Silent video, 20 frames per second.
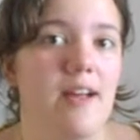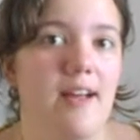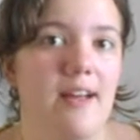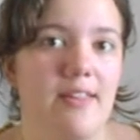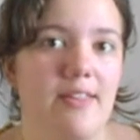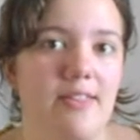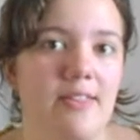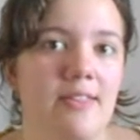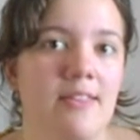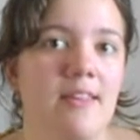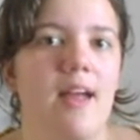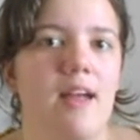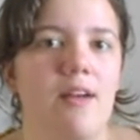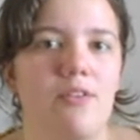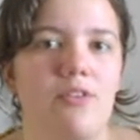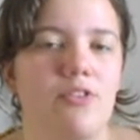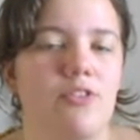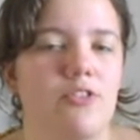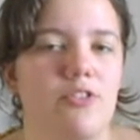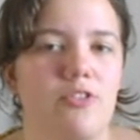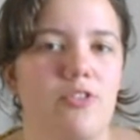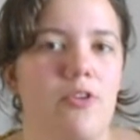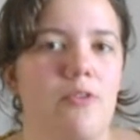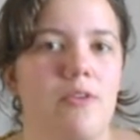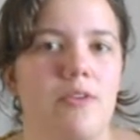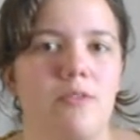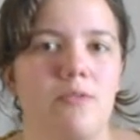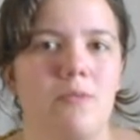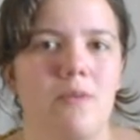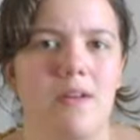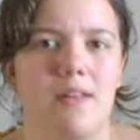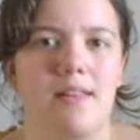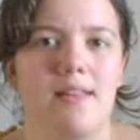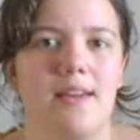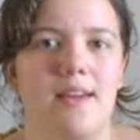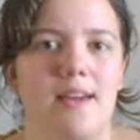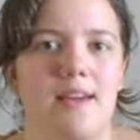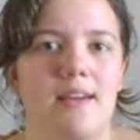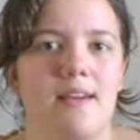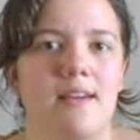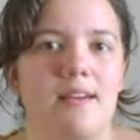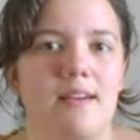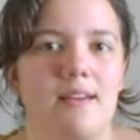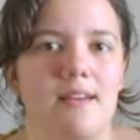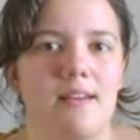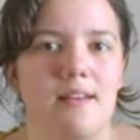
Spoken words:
and it was just always really,